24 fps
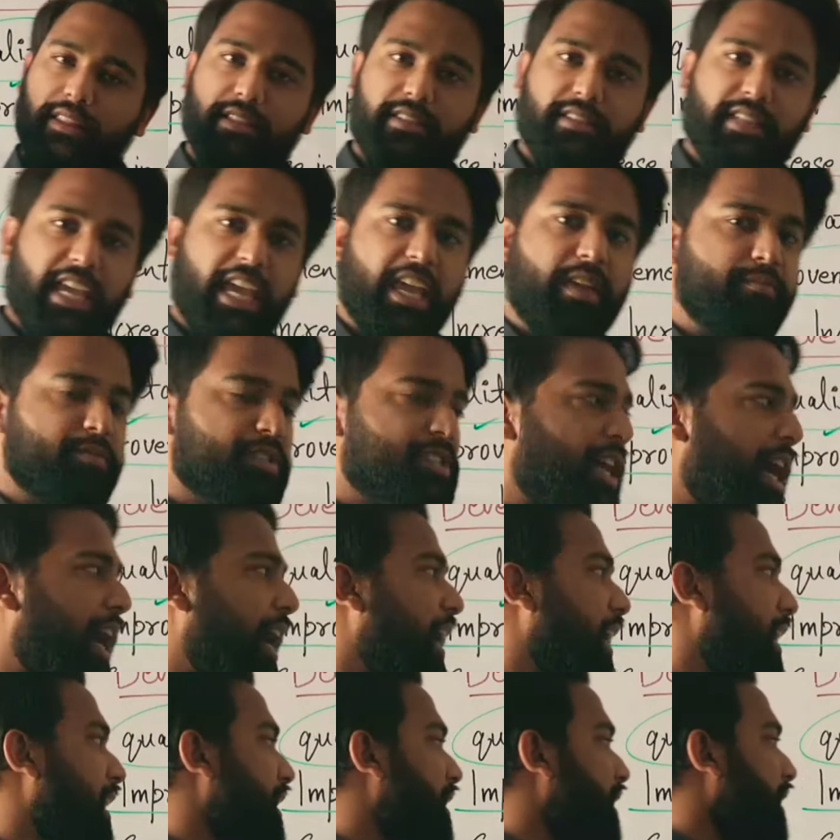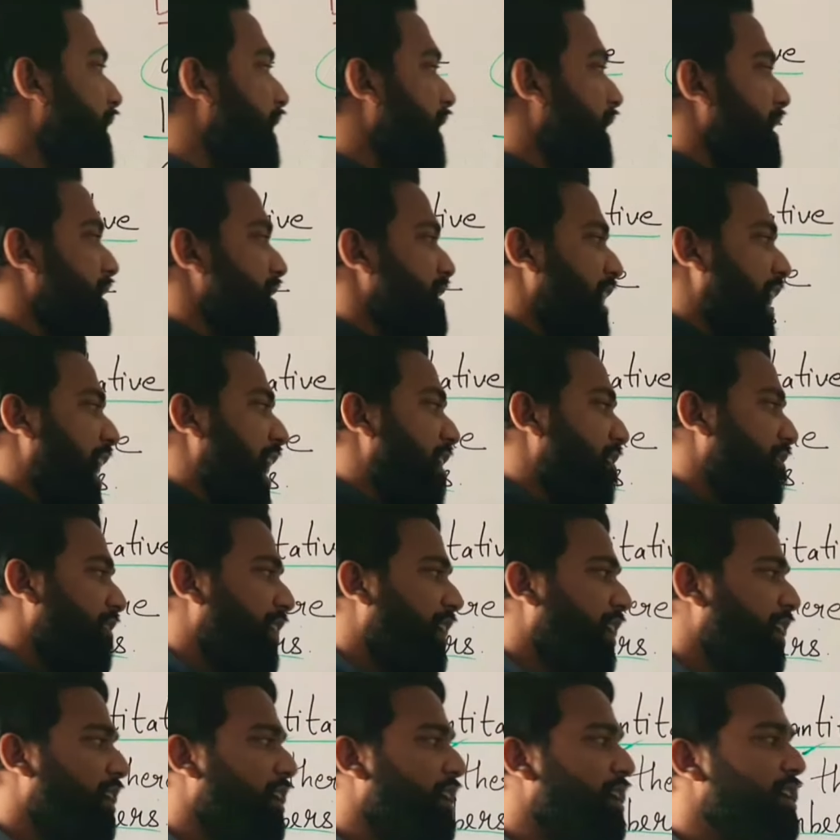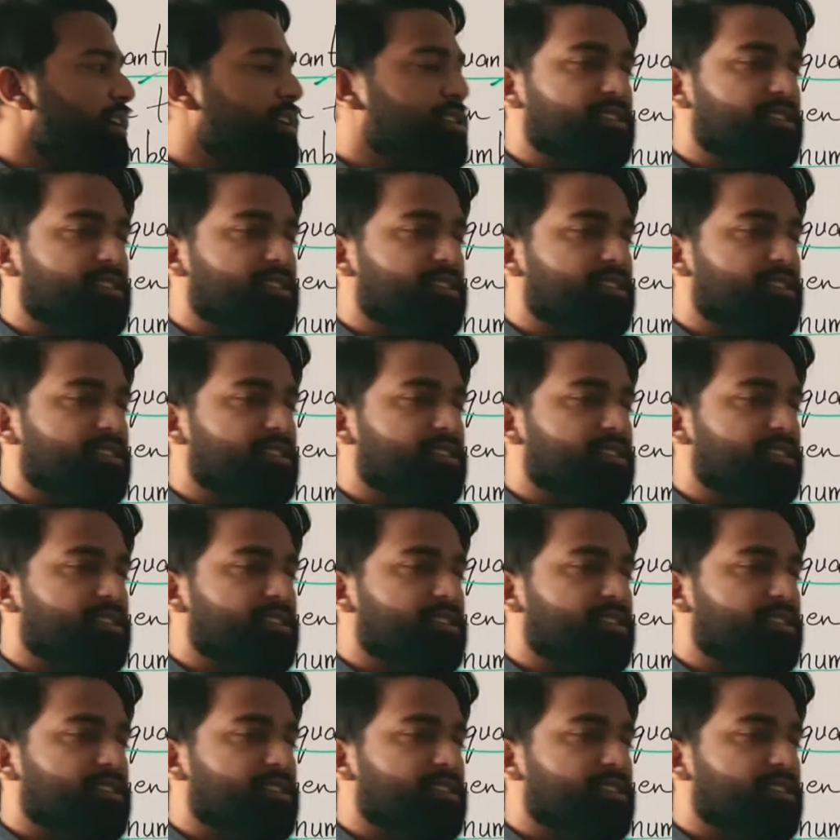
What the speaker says: the same child is having